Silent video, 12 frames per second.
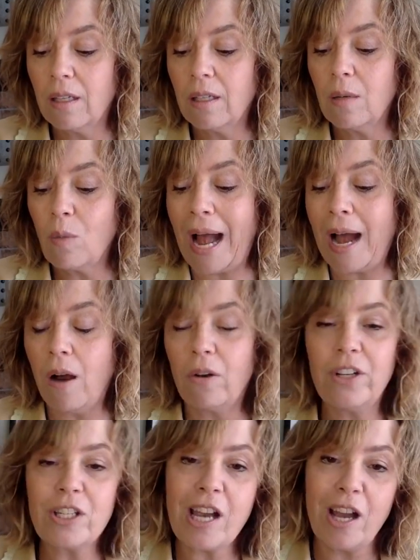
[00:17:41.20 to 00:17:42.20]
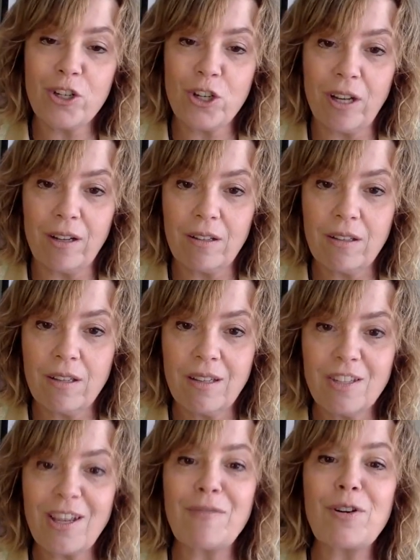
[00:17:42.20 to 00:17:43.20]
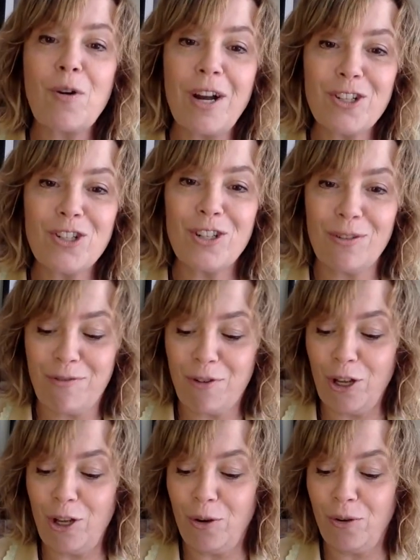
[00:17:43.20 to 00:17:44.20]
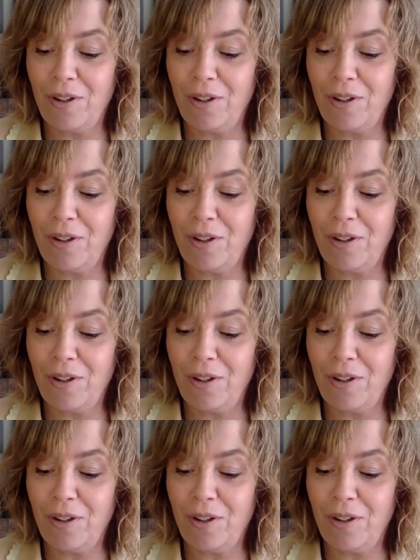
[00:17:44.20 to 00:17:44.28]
Wow, Natasha. So I have a question for you.